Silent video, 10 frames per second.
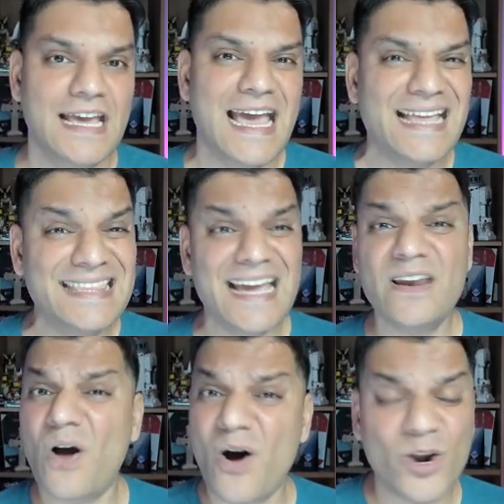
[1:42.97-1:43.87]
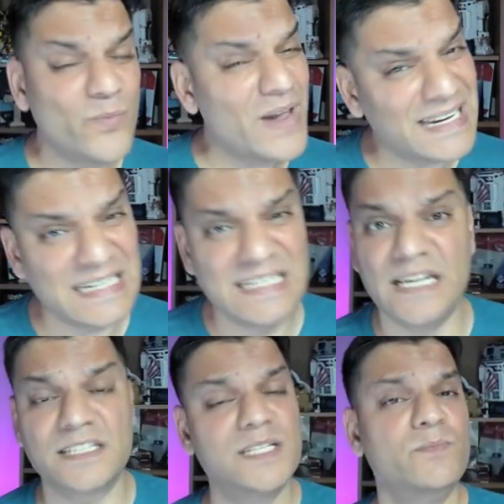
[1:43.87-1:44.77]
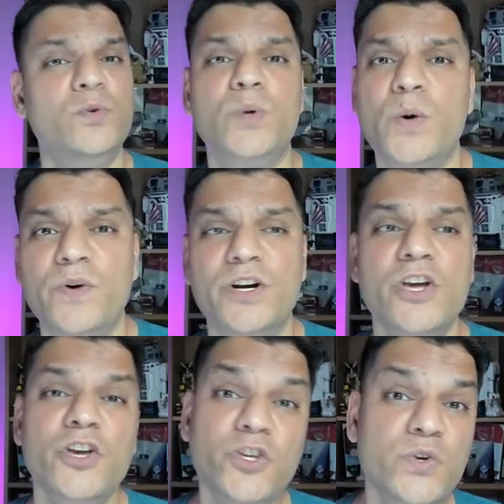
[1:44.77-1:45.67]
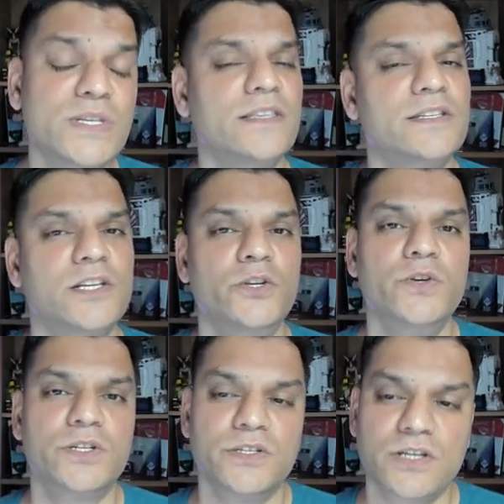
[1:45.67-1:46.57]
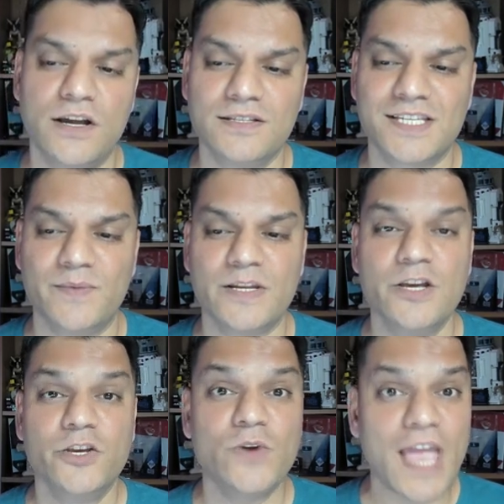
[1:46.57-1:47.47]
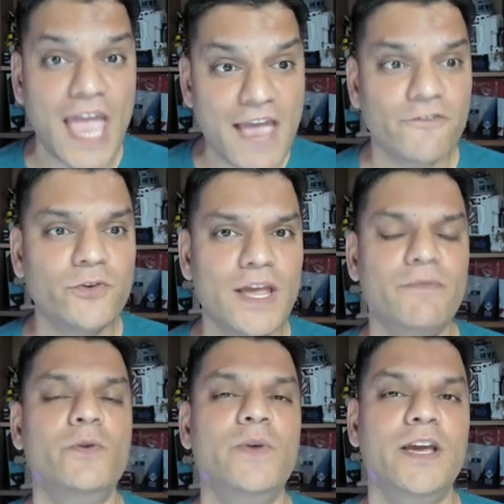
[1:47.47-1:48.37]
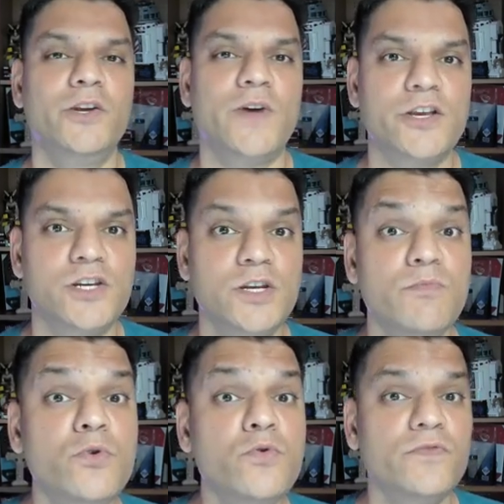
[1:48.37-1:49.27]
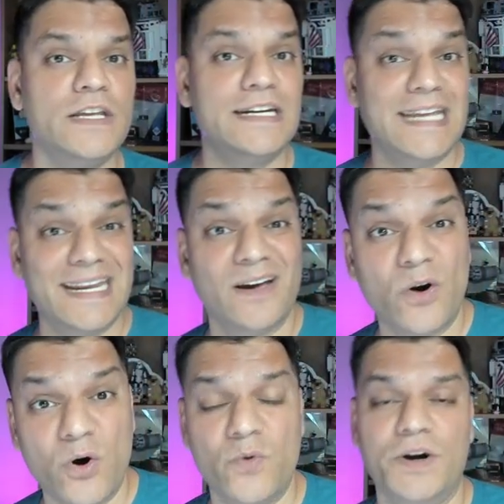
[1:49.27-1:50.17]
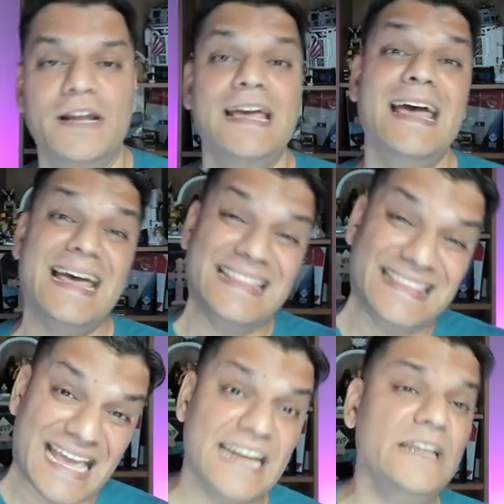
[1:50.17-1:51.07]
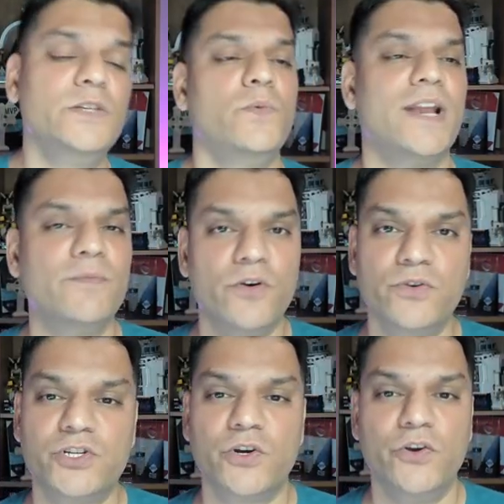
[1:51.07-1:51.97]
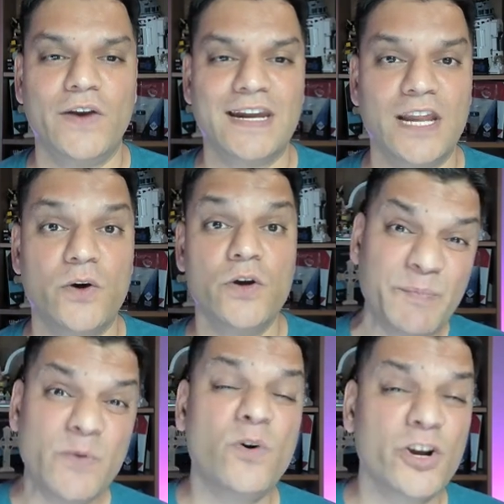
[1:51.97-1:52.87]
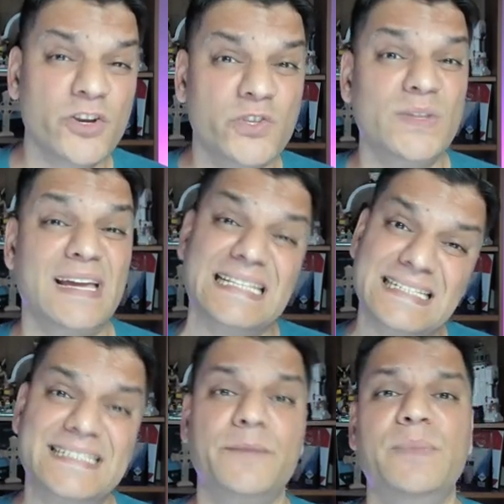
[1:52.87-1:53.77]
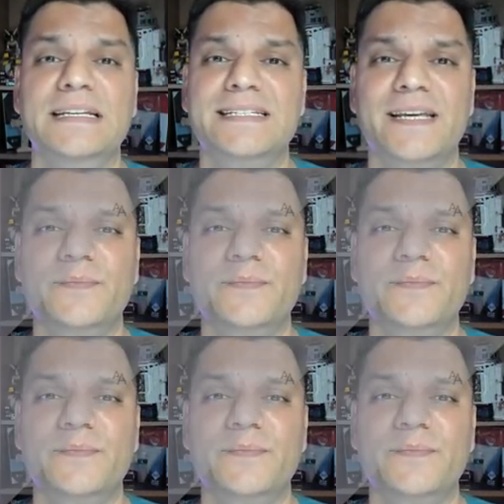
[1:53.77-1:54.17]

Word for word: And that automatically doesn't move over using the solutions concept. You have to have a way to actually move the data over. And that is what I'm going to show you right now. Let me walk you through that step by step.